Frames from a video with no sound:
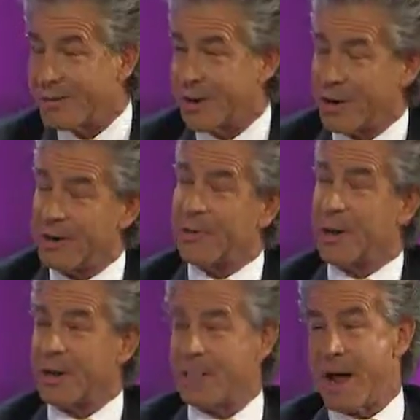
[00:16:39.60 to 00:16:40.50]
started
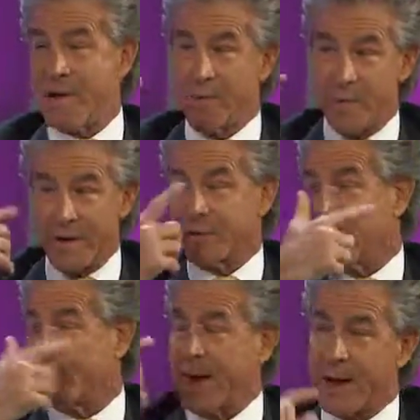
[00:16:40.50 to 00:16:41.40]
talking about facial
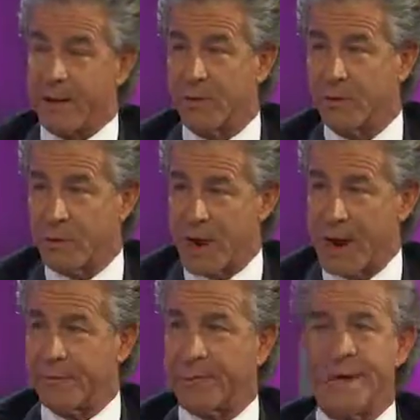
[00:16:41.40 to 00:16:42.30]
fat
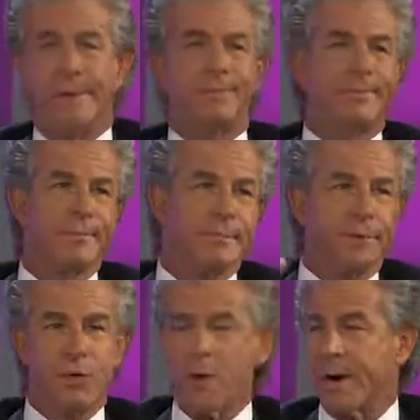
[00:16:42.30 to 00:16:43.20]
grafting
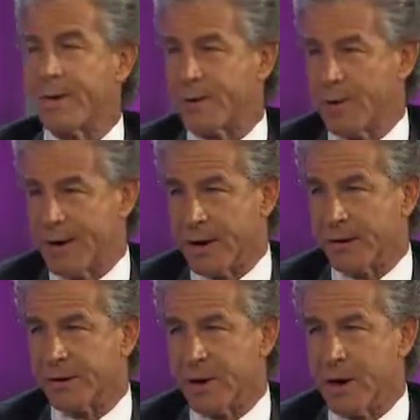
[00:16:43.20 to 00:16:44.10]
20, 30
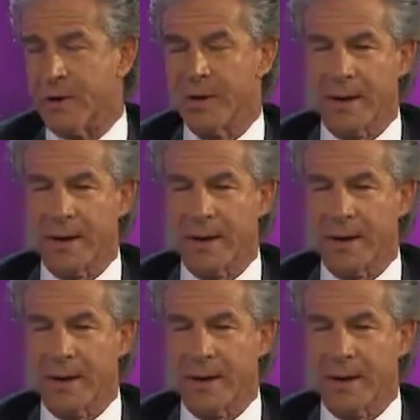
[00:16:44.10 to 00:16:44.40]
years ago.